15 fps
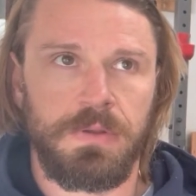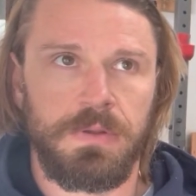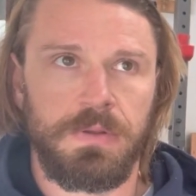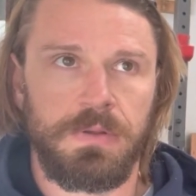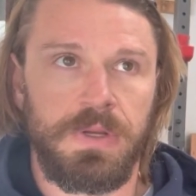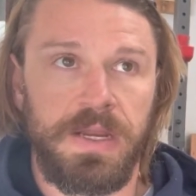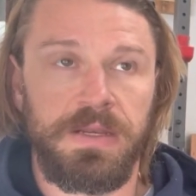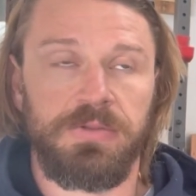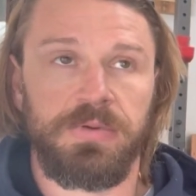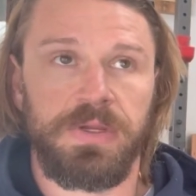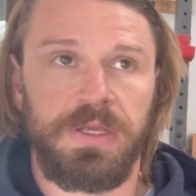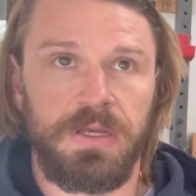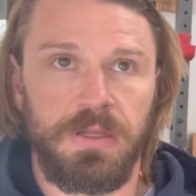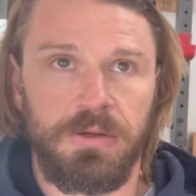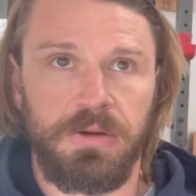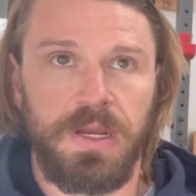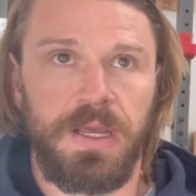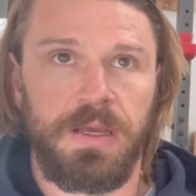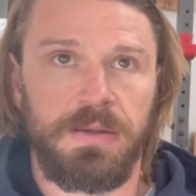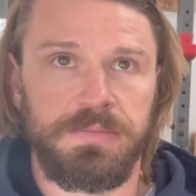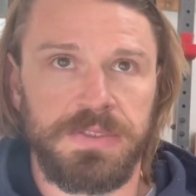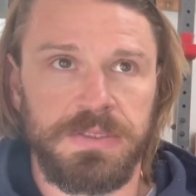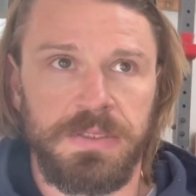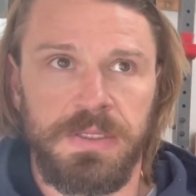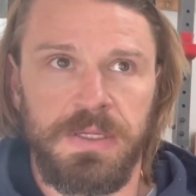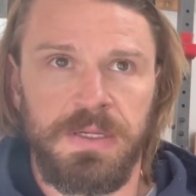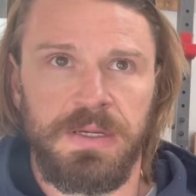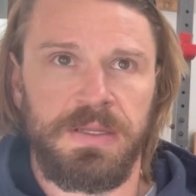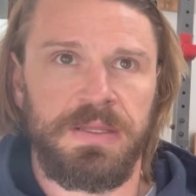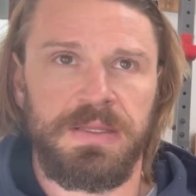93 kilograms, I
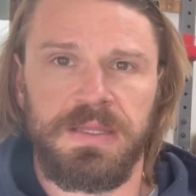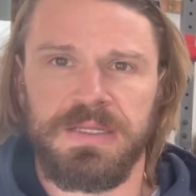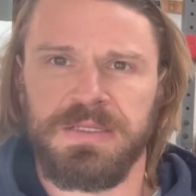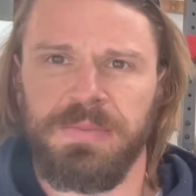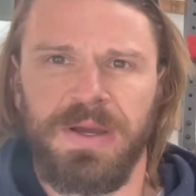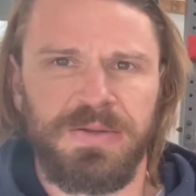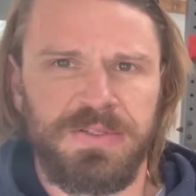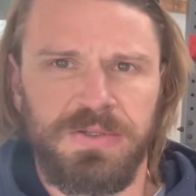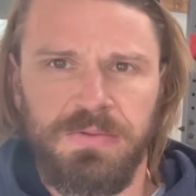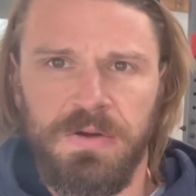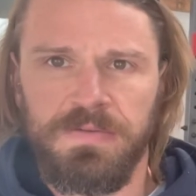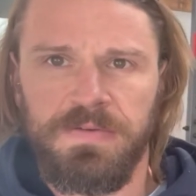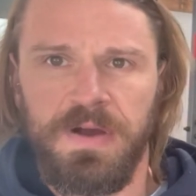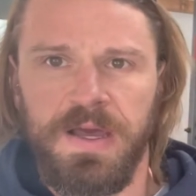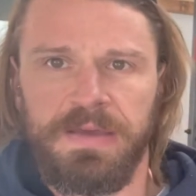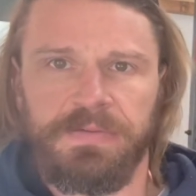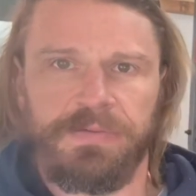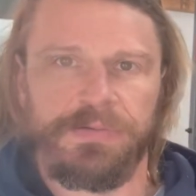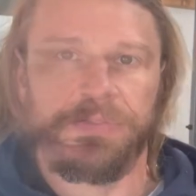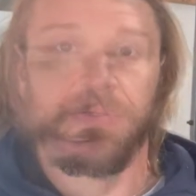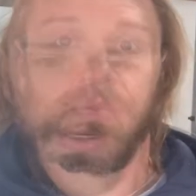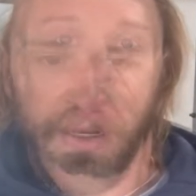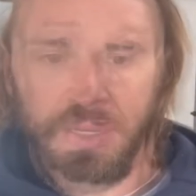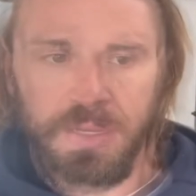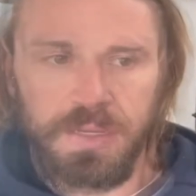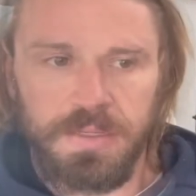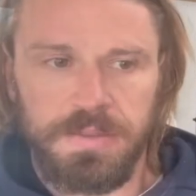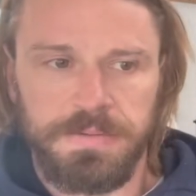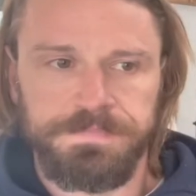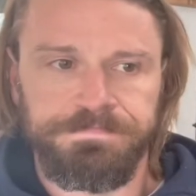think that's about 205. So back,
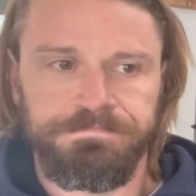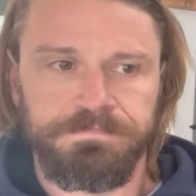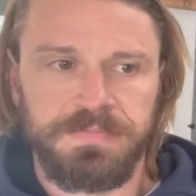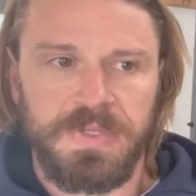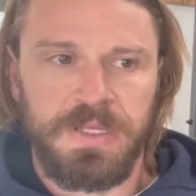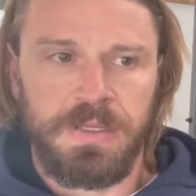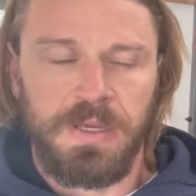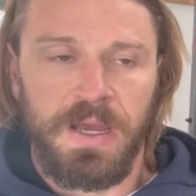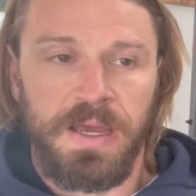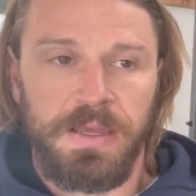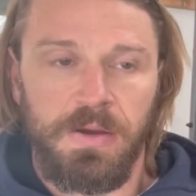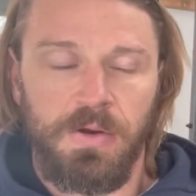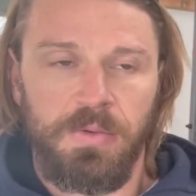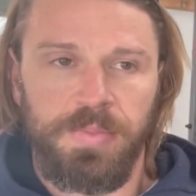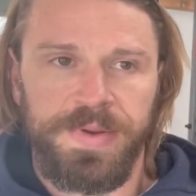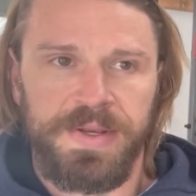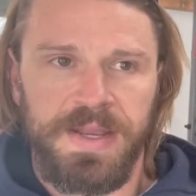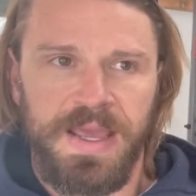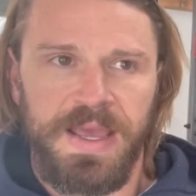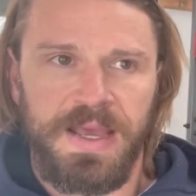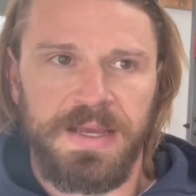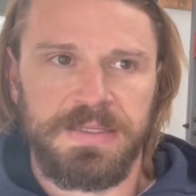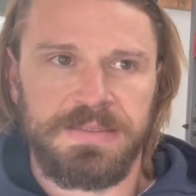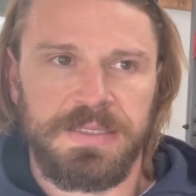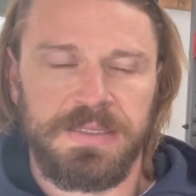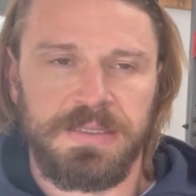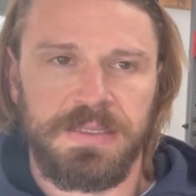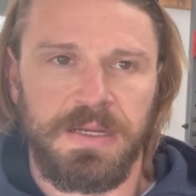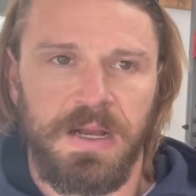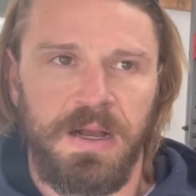I opened at
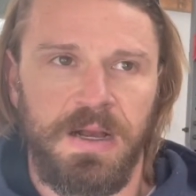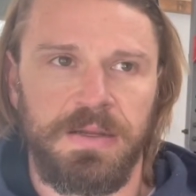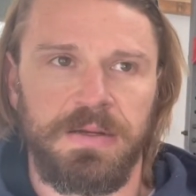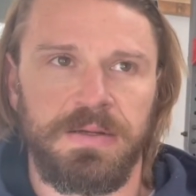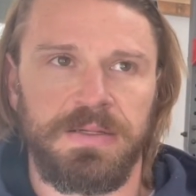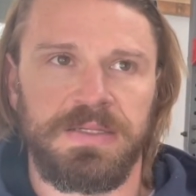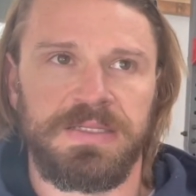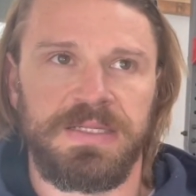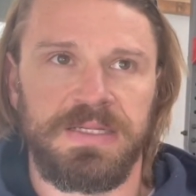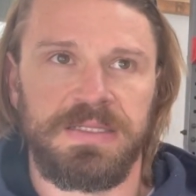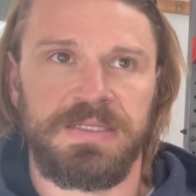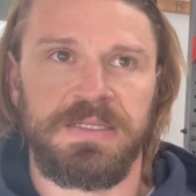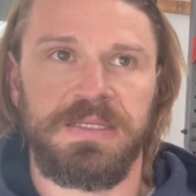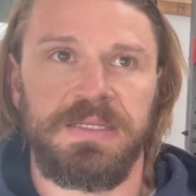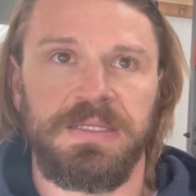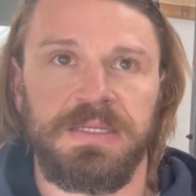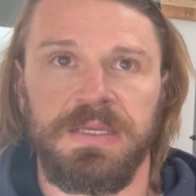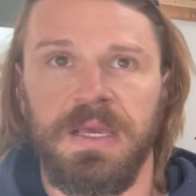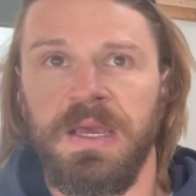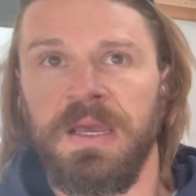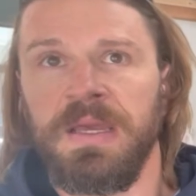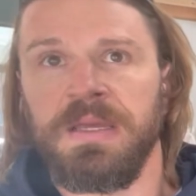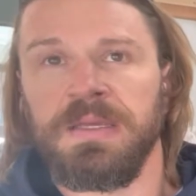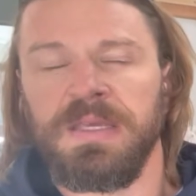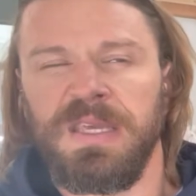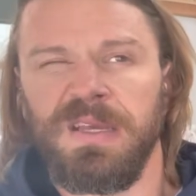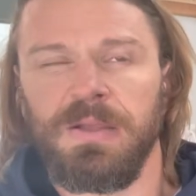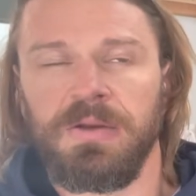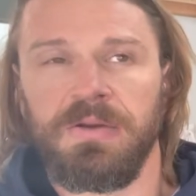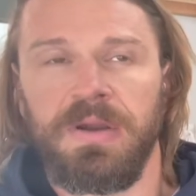160
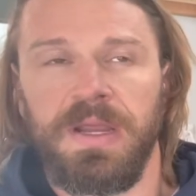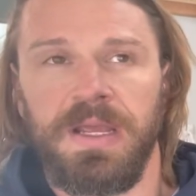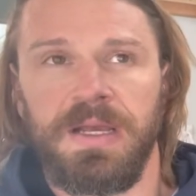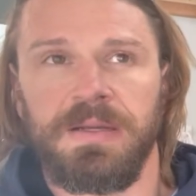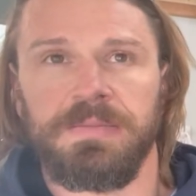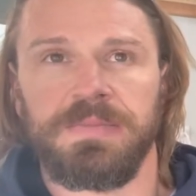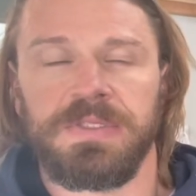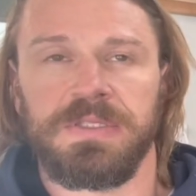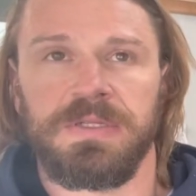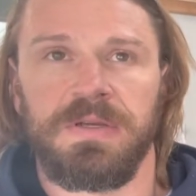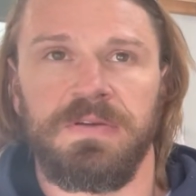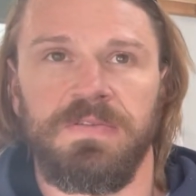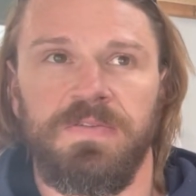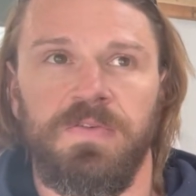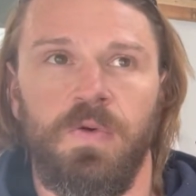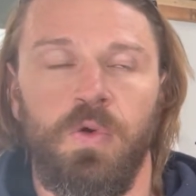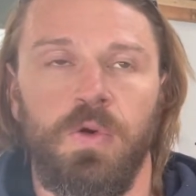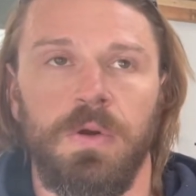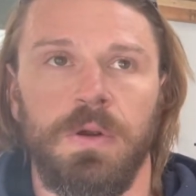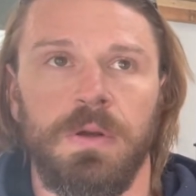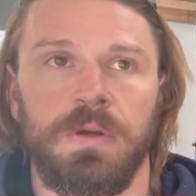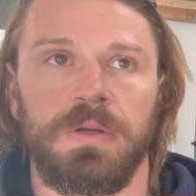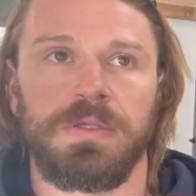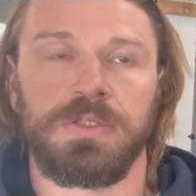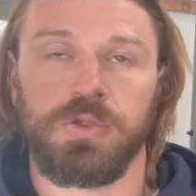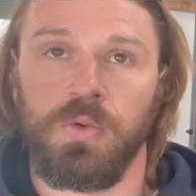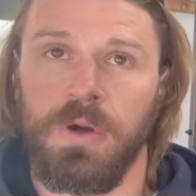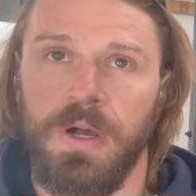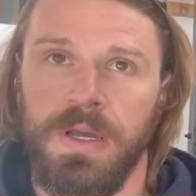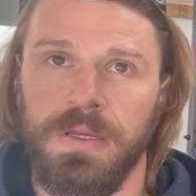kilograms for
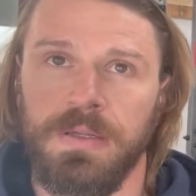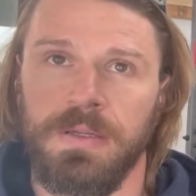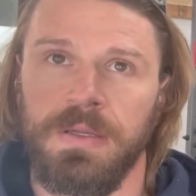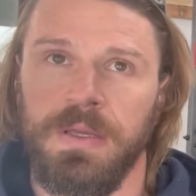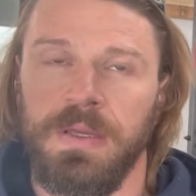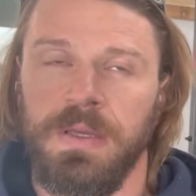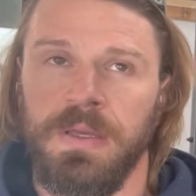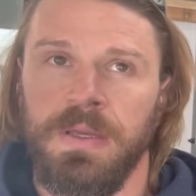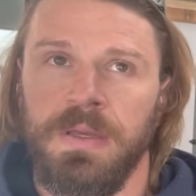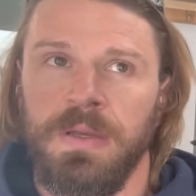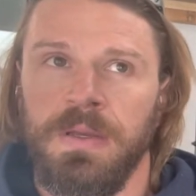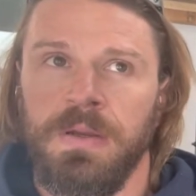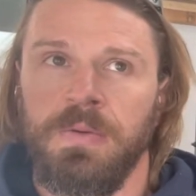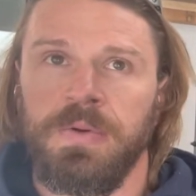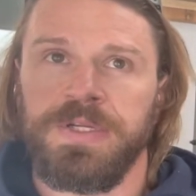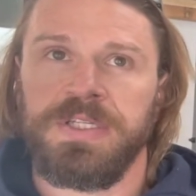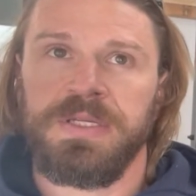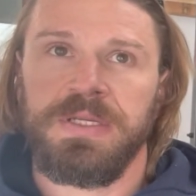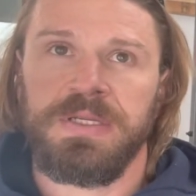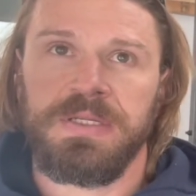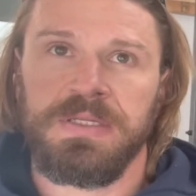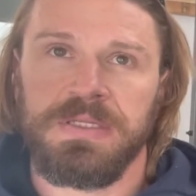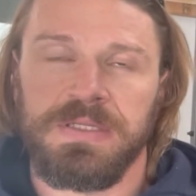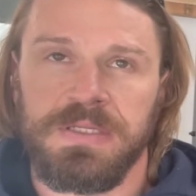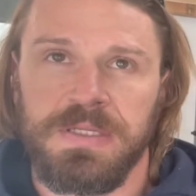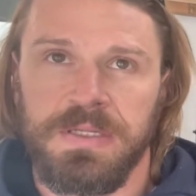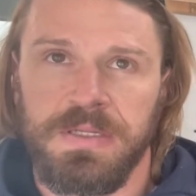squat, which is,